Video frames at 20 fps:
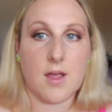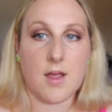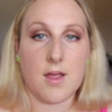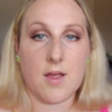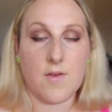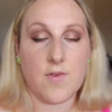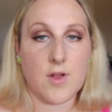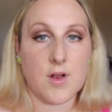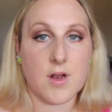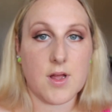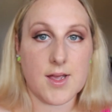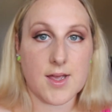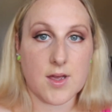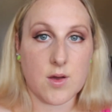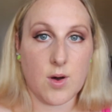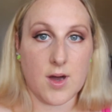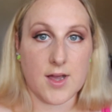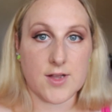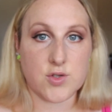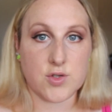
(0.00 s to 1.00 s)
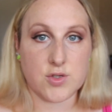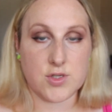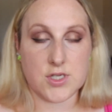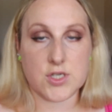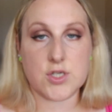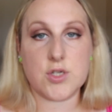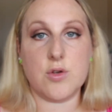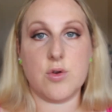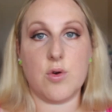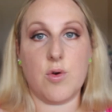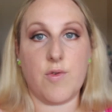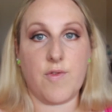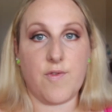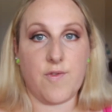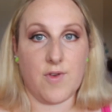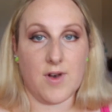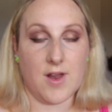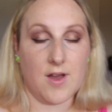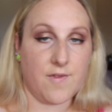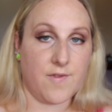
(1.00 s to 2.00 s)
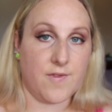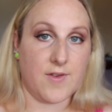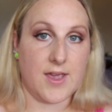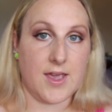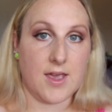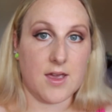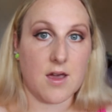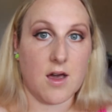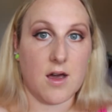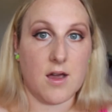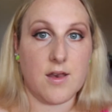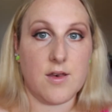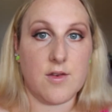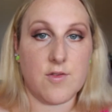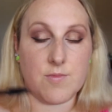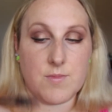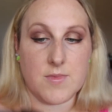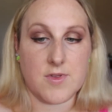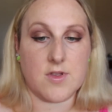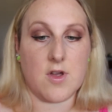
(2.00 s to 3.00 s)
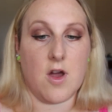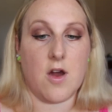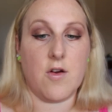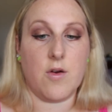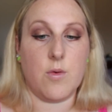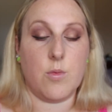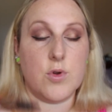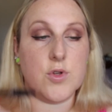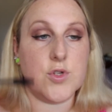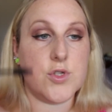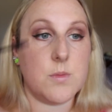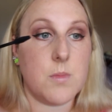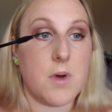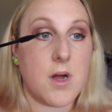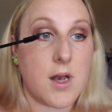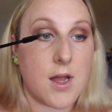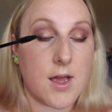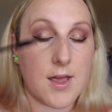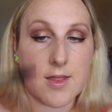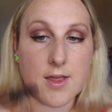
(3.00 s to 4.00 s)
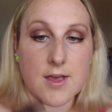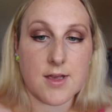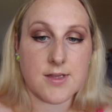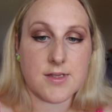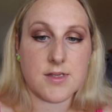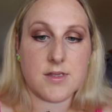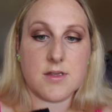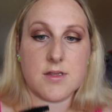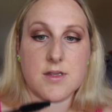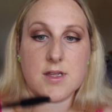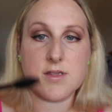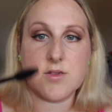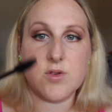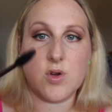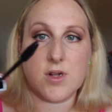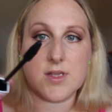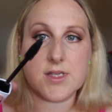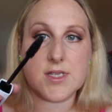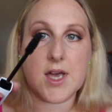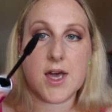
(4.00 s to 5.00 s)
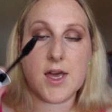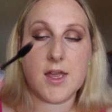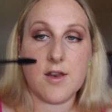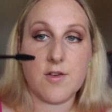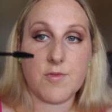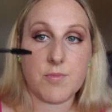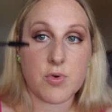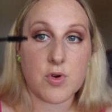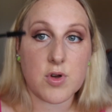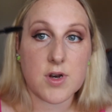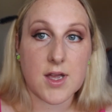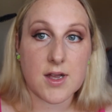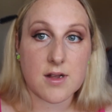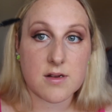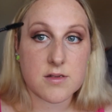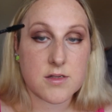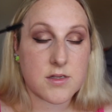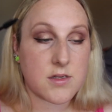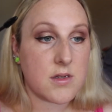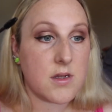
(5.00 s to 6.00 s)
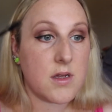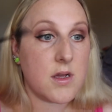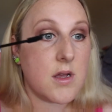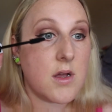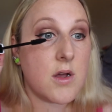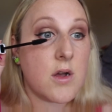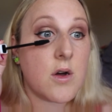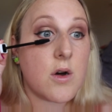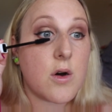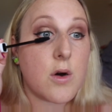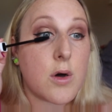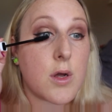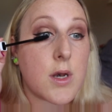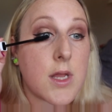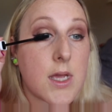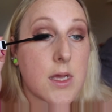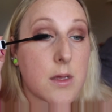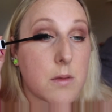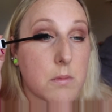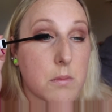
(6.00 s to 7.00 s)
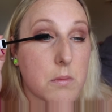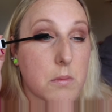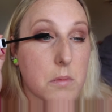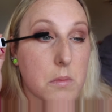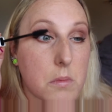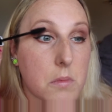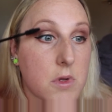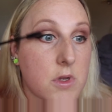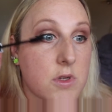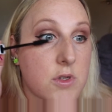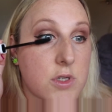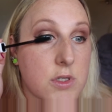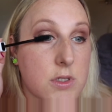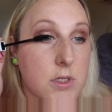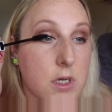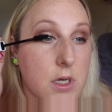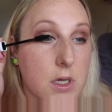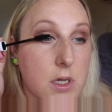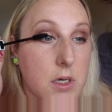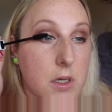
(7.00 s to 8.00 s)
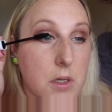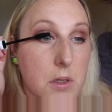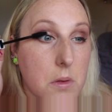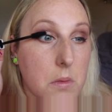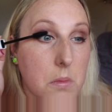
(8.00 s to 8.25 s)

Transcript: If you like quite a traditional fluffy kind of mascara wand, you might like this. There's not a ton of product on it, which is good.